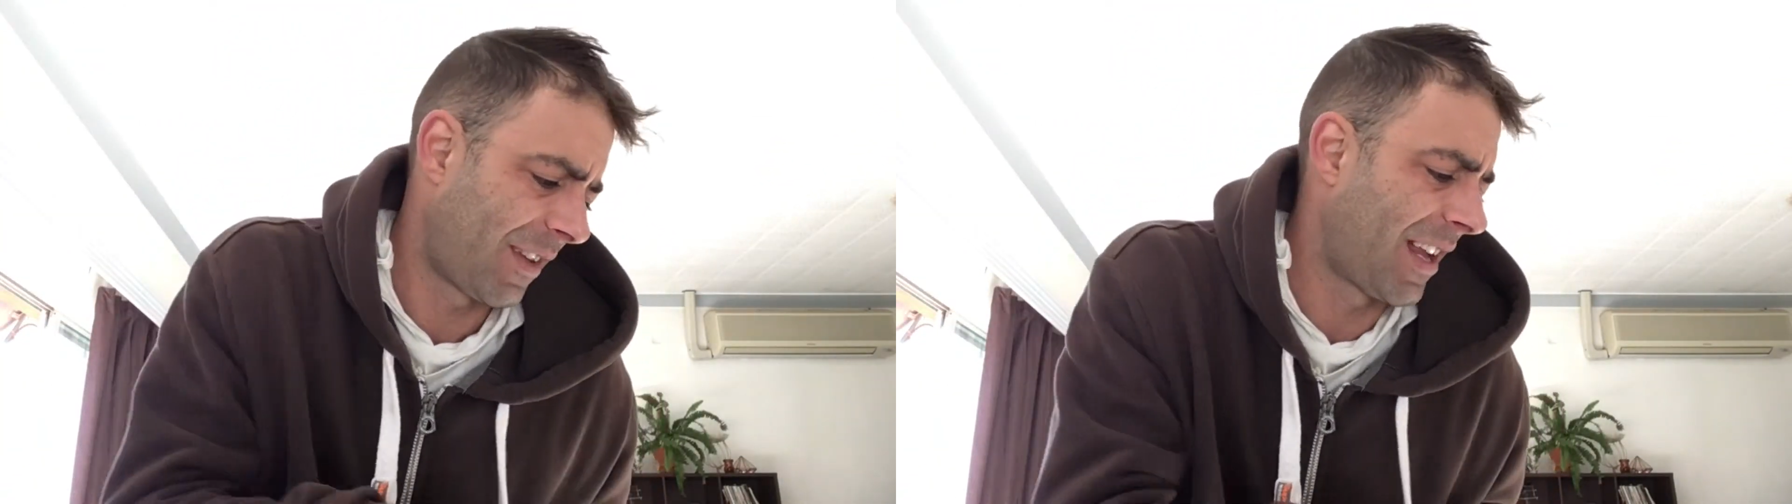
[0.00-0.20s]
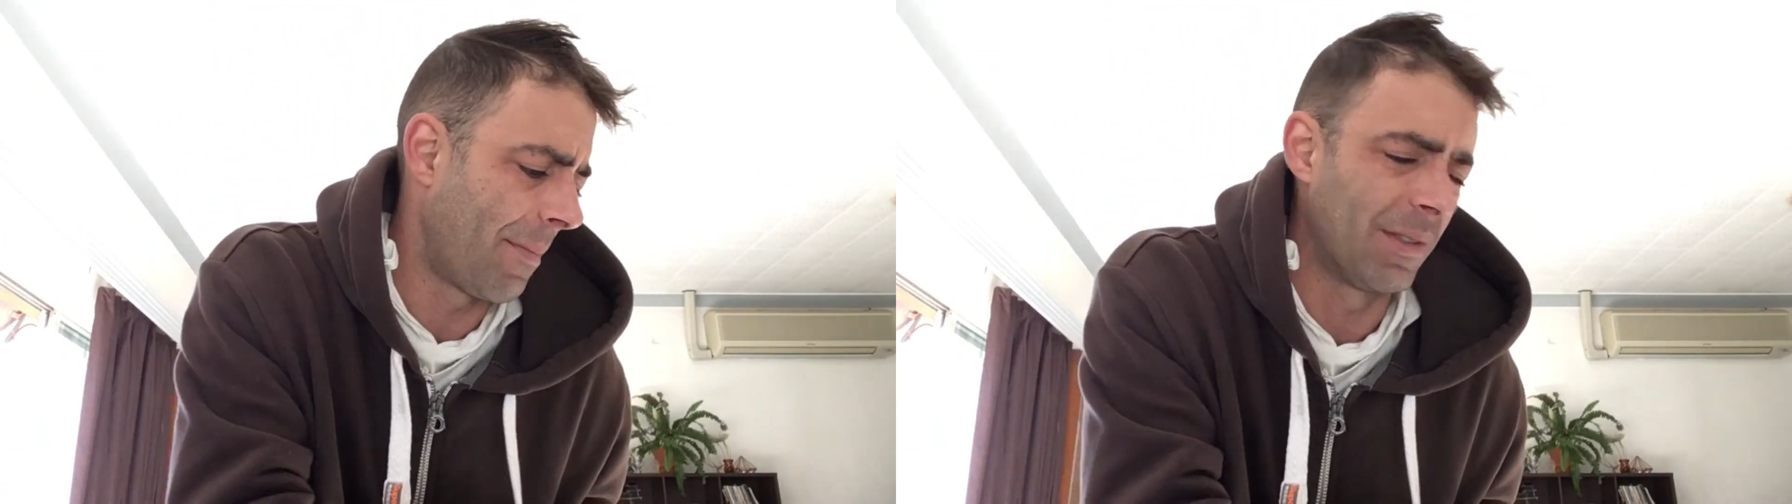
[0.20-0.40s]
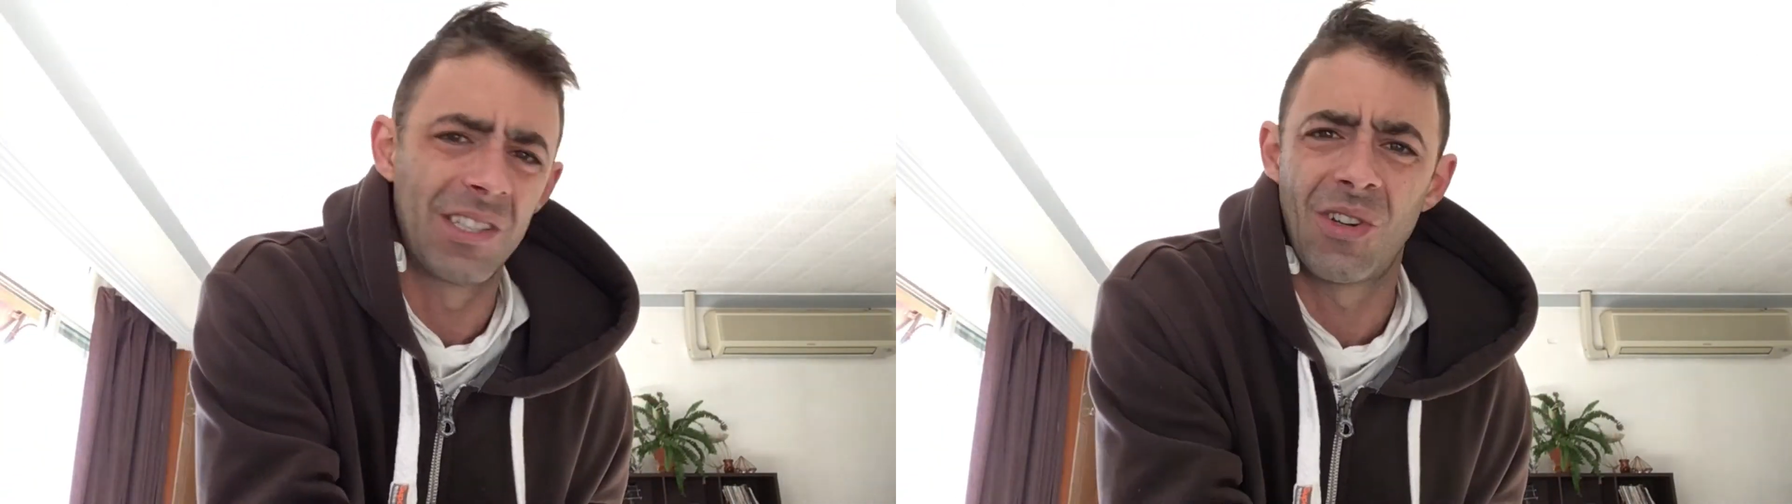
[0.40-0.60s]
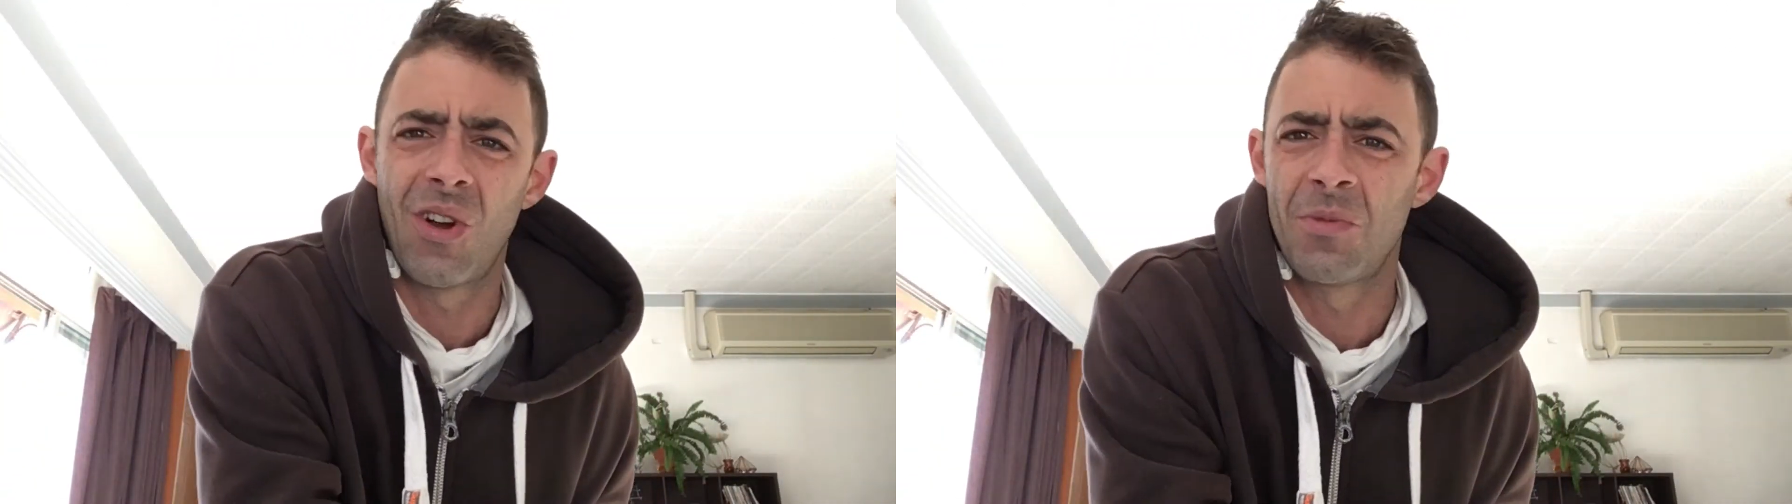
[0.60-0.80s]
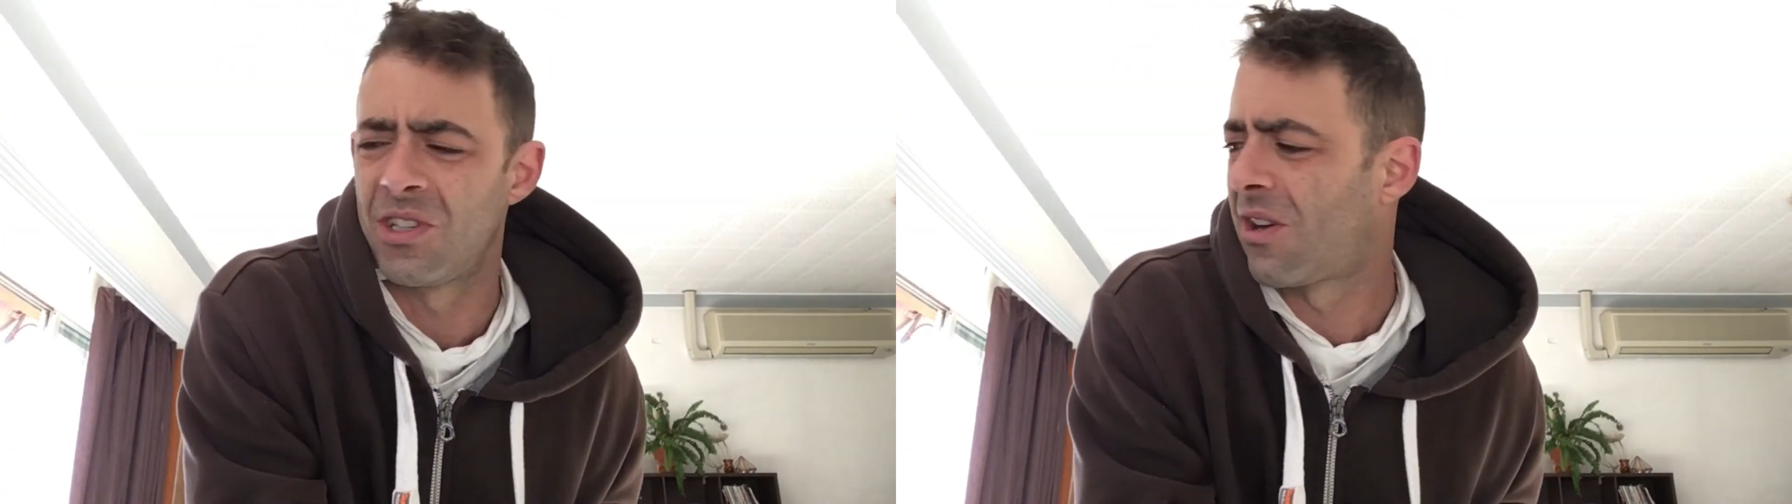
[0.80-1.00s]
a couple of
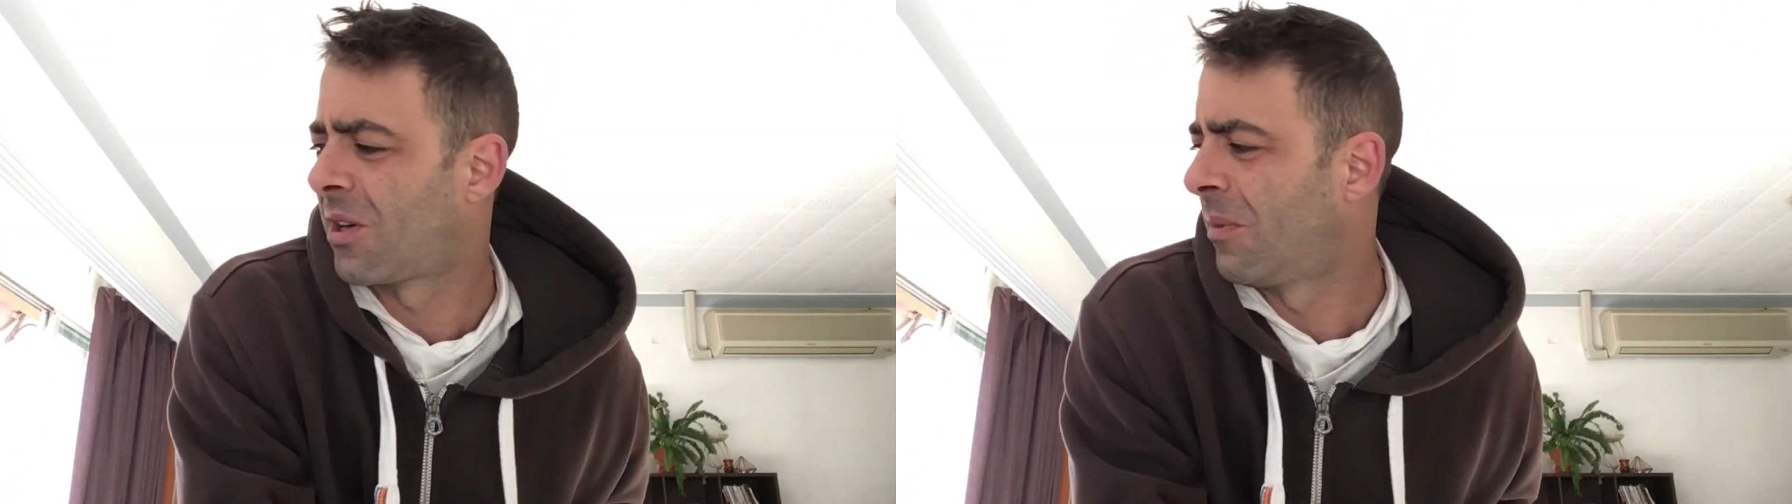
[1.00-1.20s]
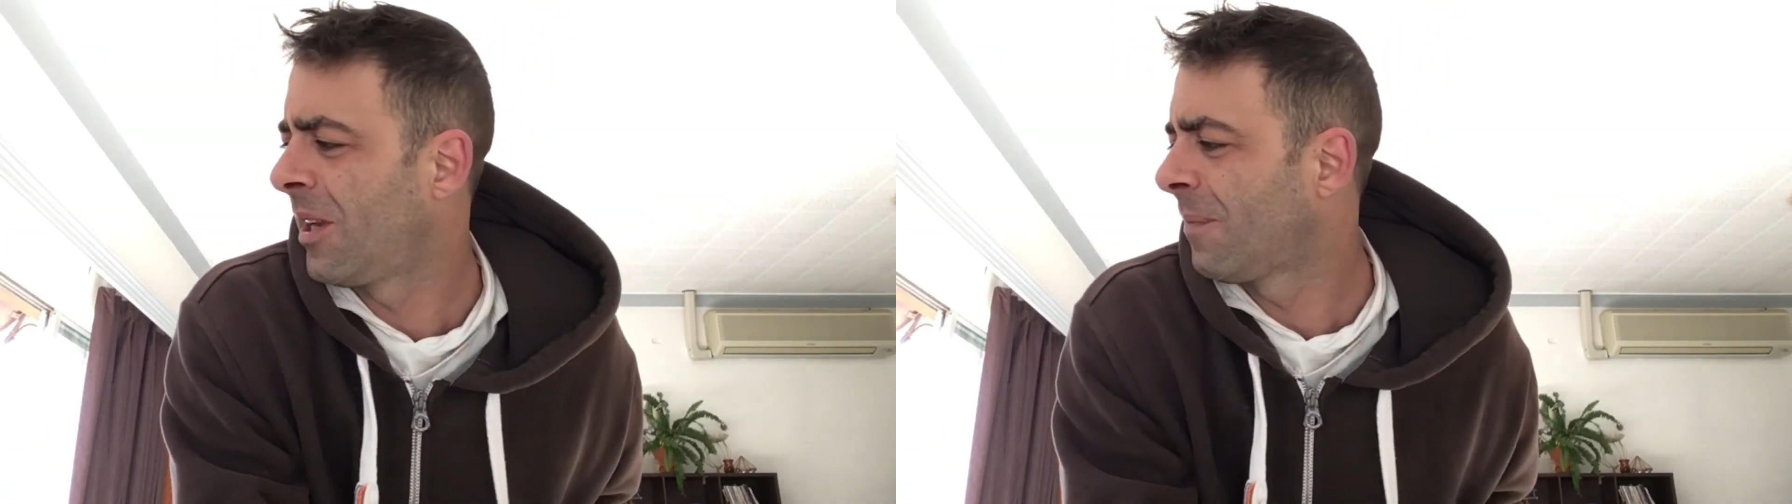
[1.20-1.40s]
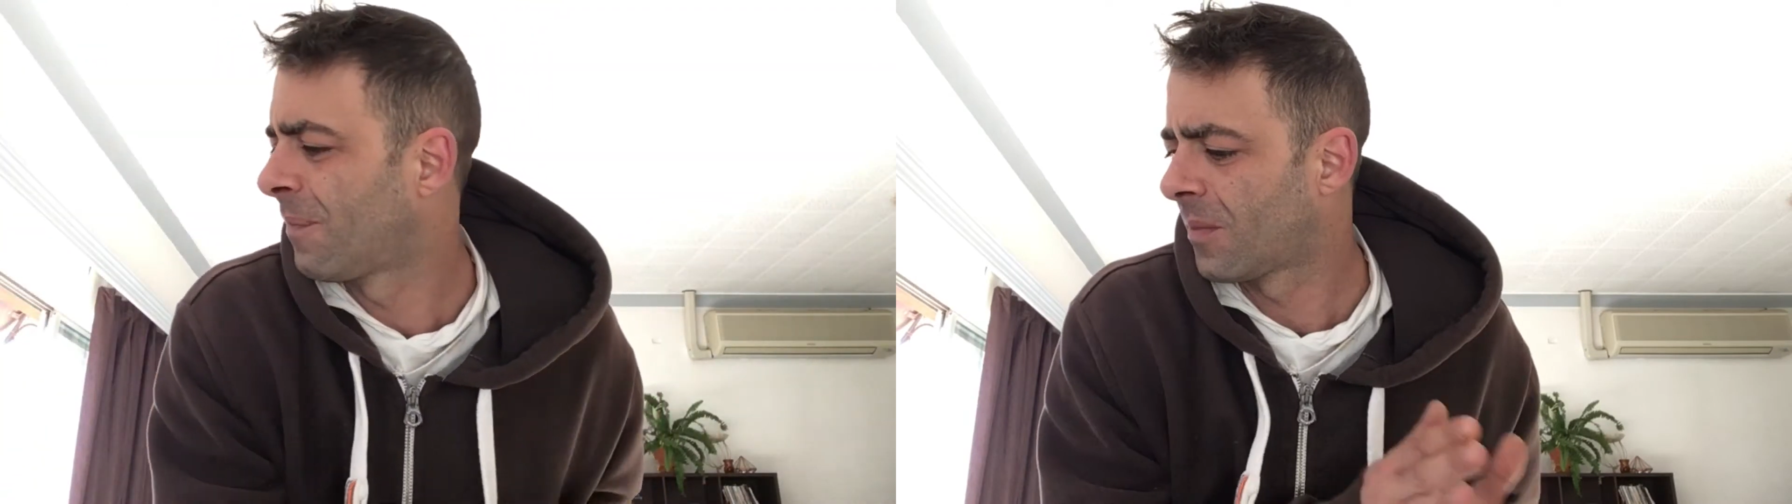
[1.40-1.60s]
times, you know what I mean?